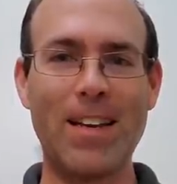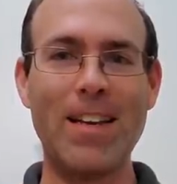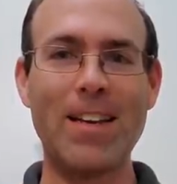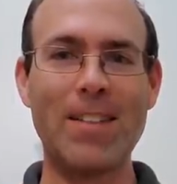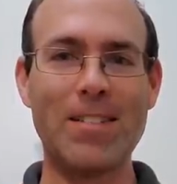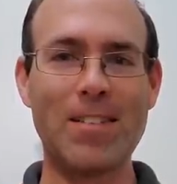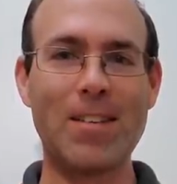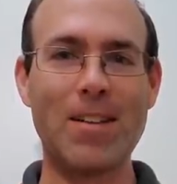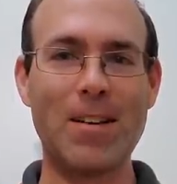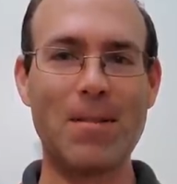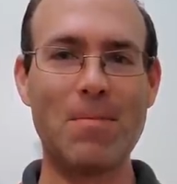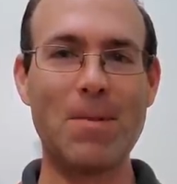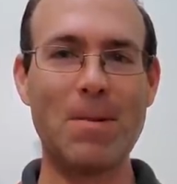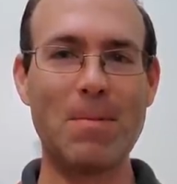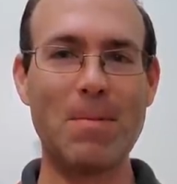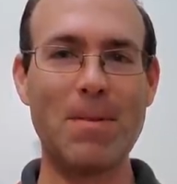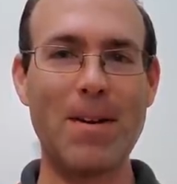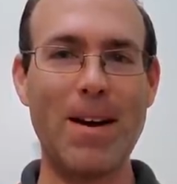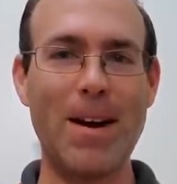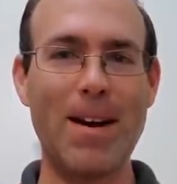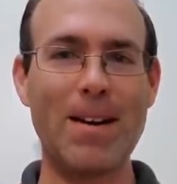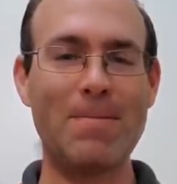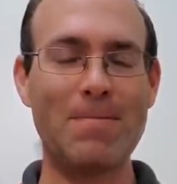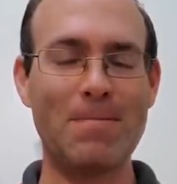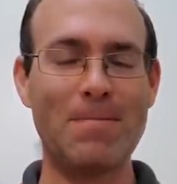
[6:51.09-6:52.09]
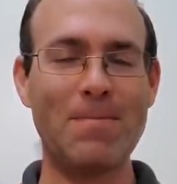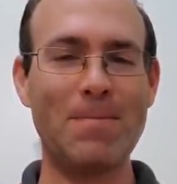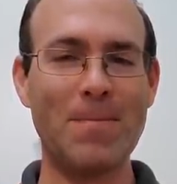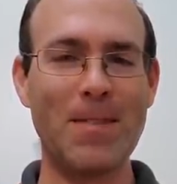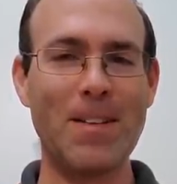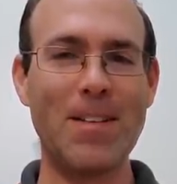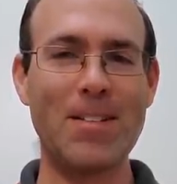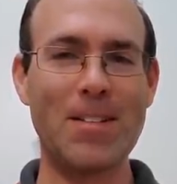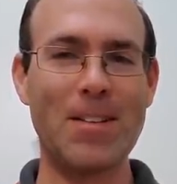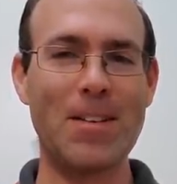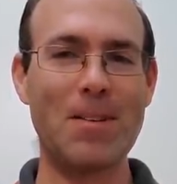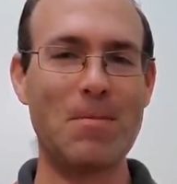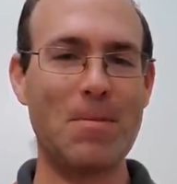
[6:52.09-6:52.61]
It's going to be bad.
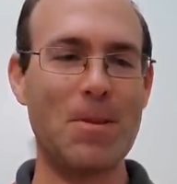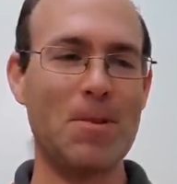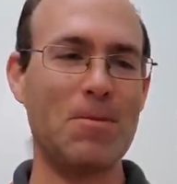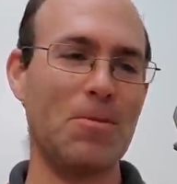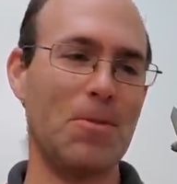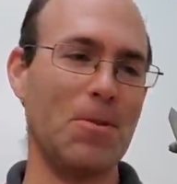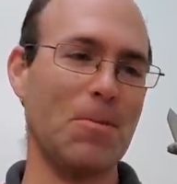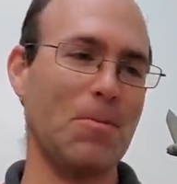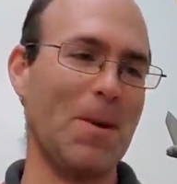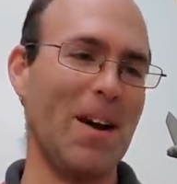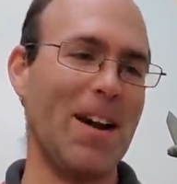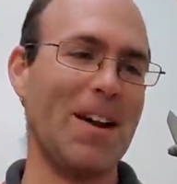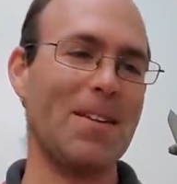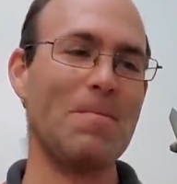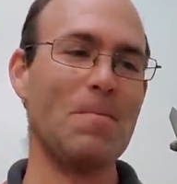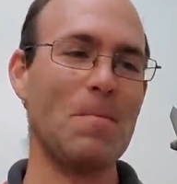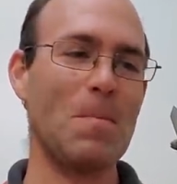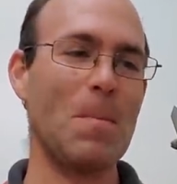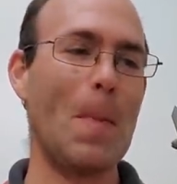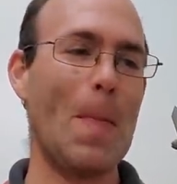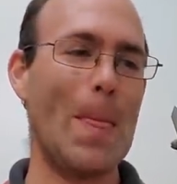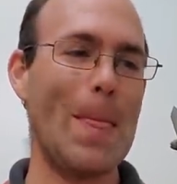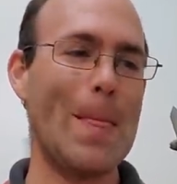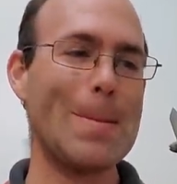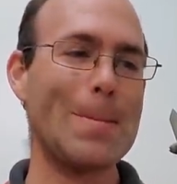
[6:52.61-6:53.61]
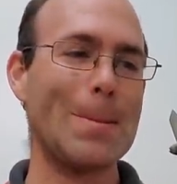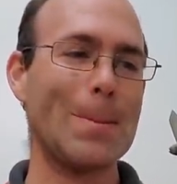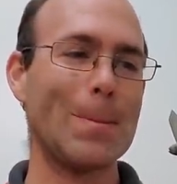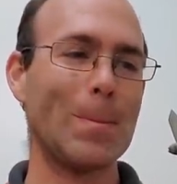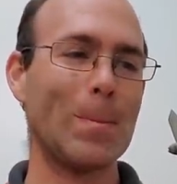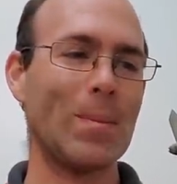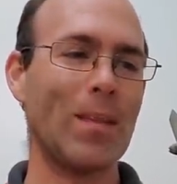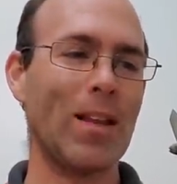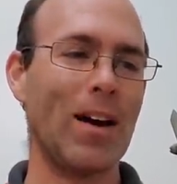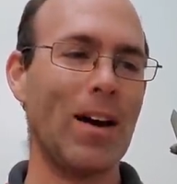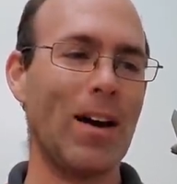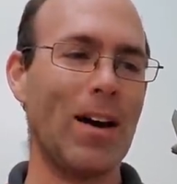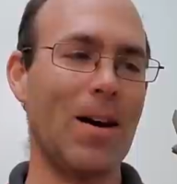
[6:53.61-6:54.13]
It's going to be real bad.
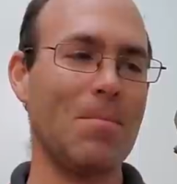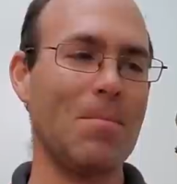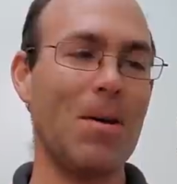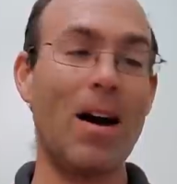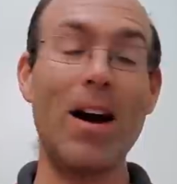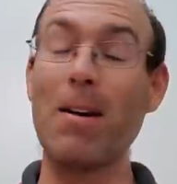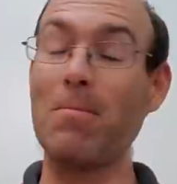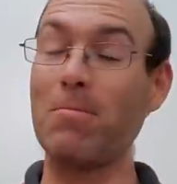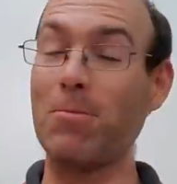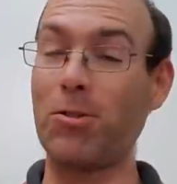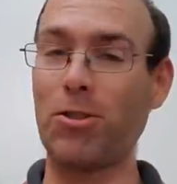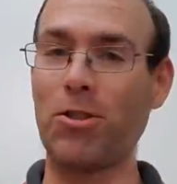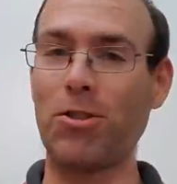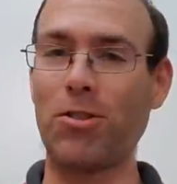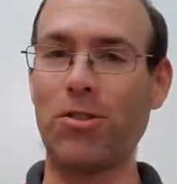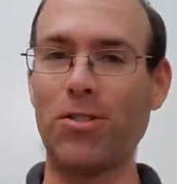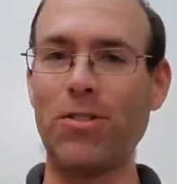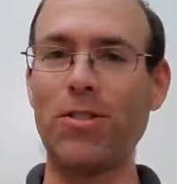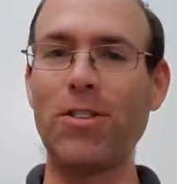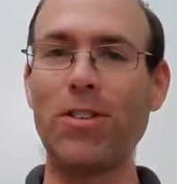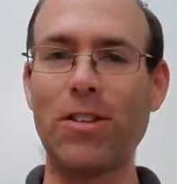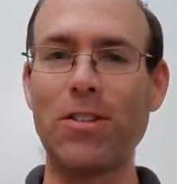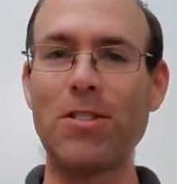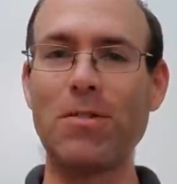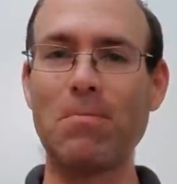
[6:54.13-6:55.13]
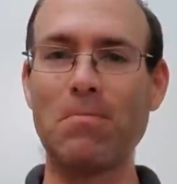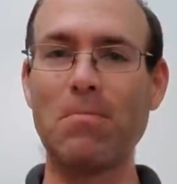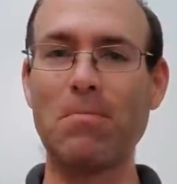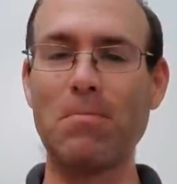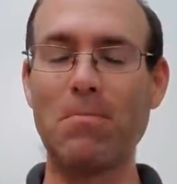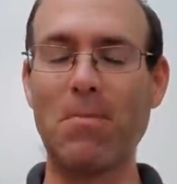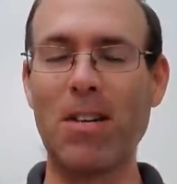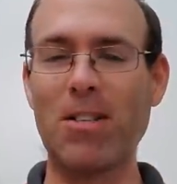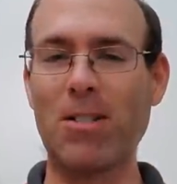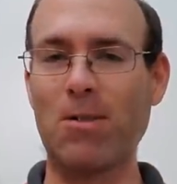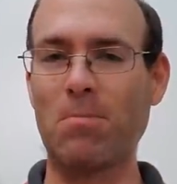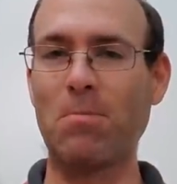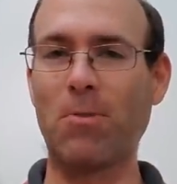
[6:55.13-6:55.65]
Um, I'm sure there is
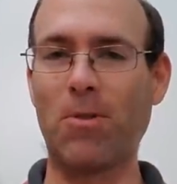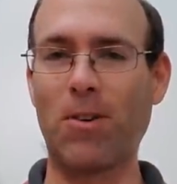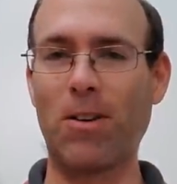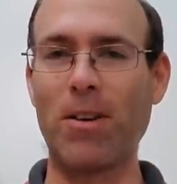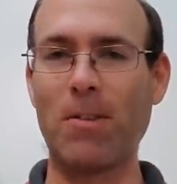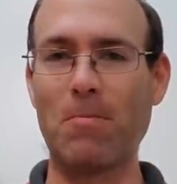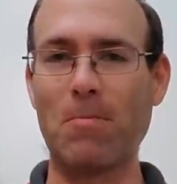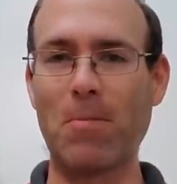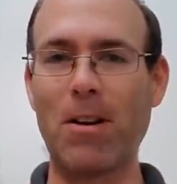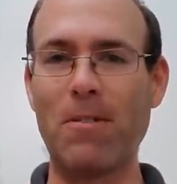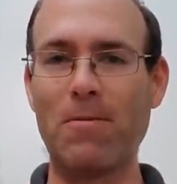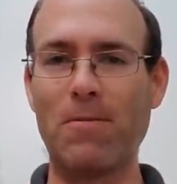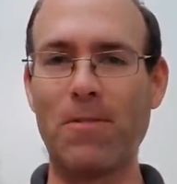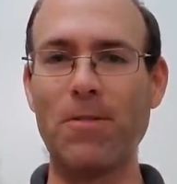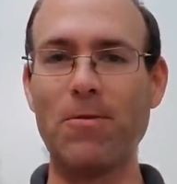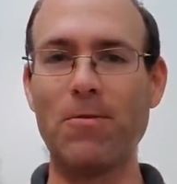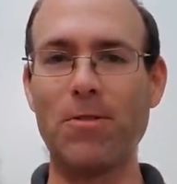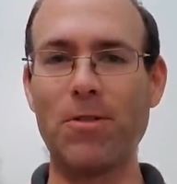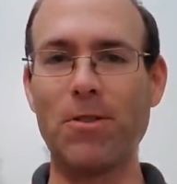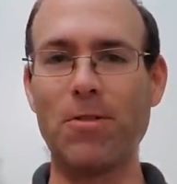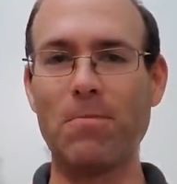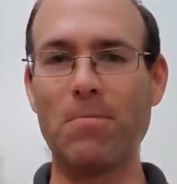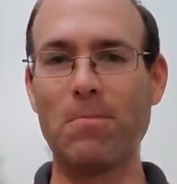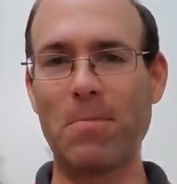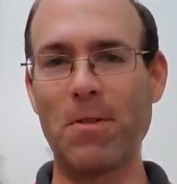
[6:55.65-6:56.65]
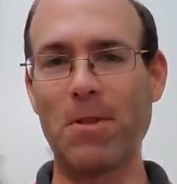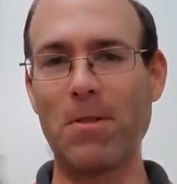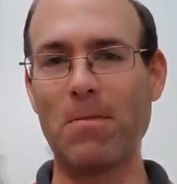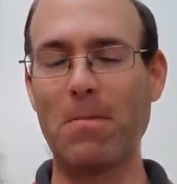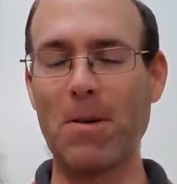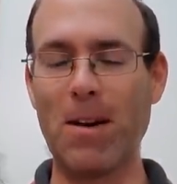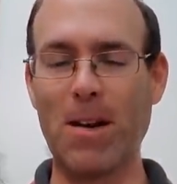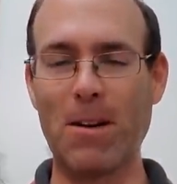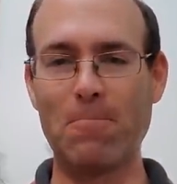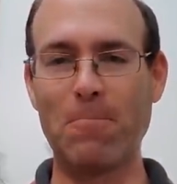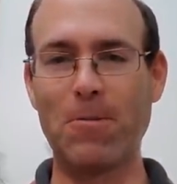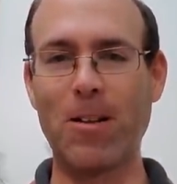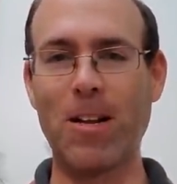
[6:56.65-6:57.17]
much more in my future, but the
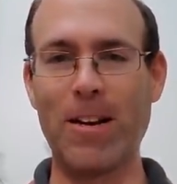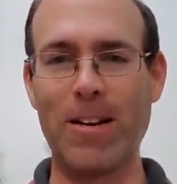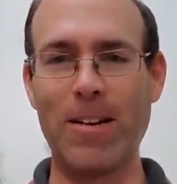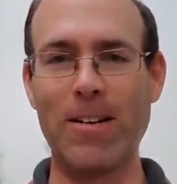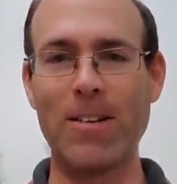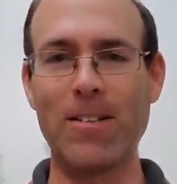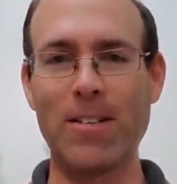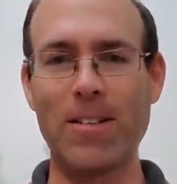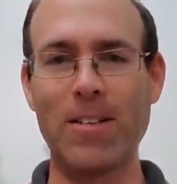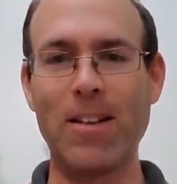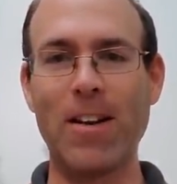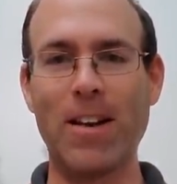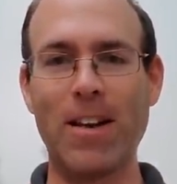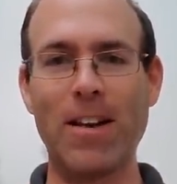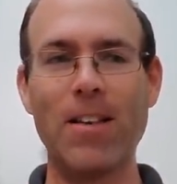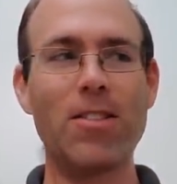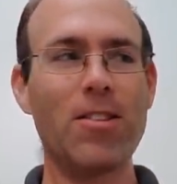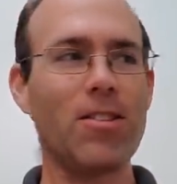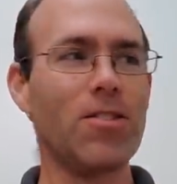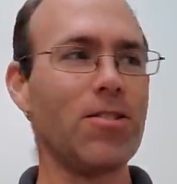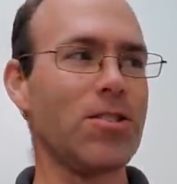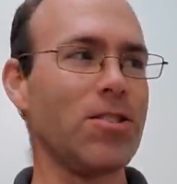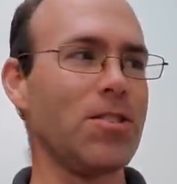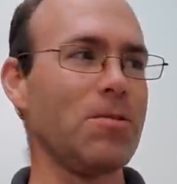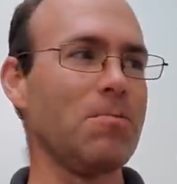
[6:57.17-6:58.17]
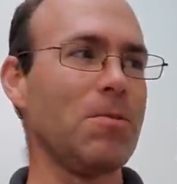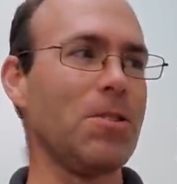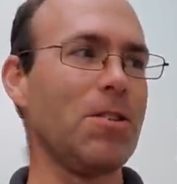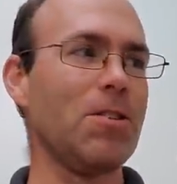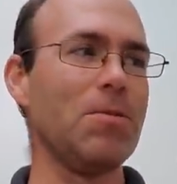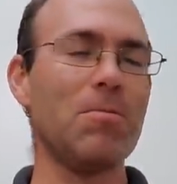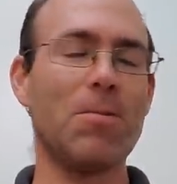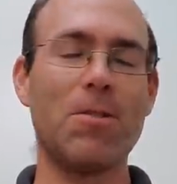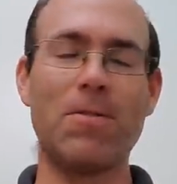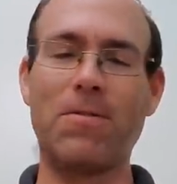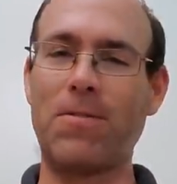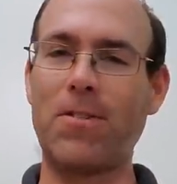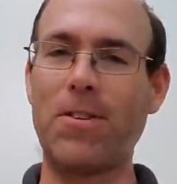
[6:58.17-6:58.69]
bottom line is there's some
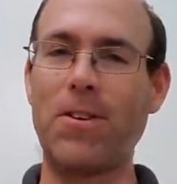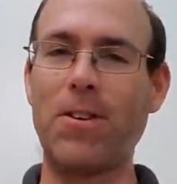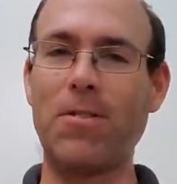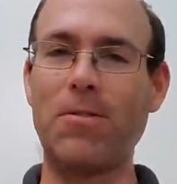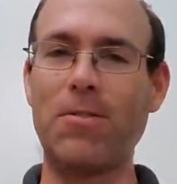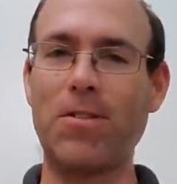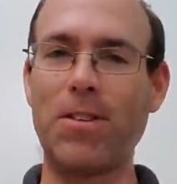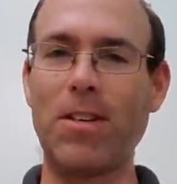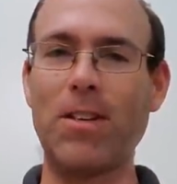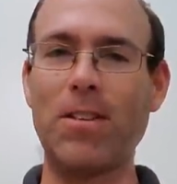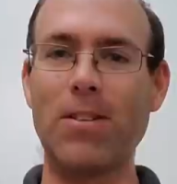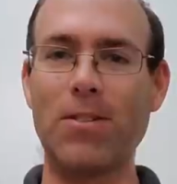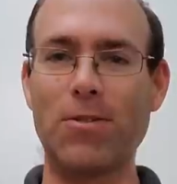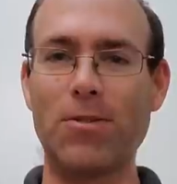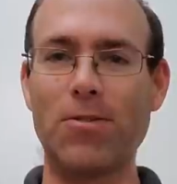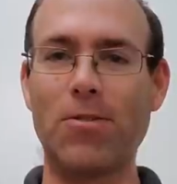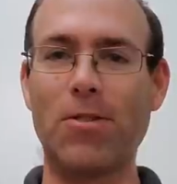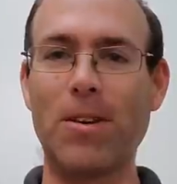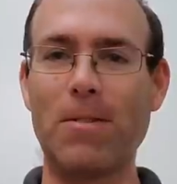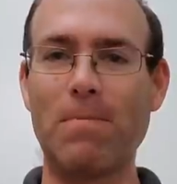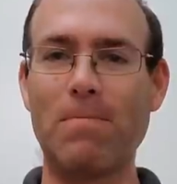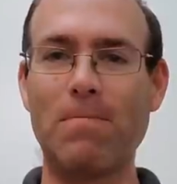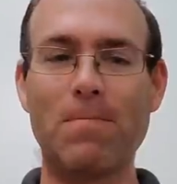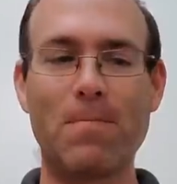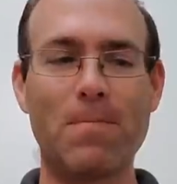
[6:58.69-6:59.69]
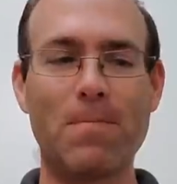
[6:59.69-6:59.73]
humor for you to enjoy.